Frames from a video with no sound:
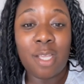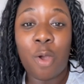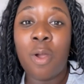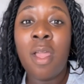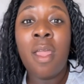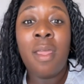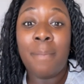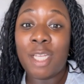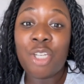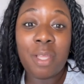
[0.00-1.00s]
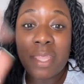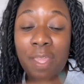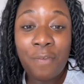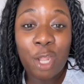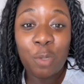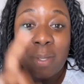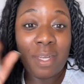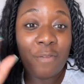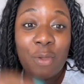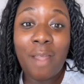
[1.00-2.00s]
So make sure you hit that follow
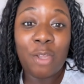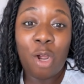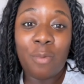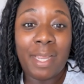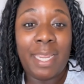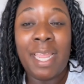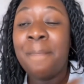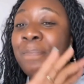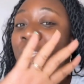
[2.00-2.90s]
button if you haven't already.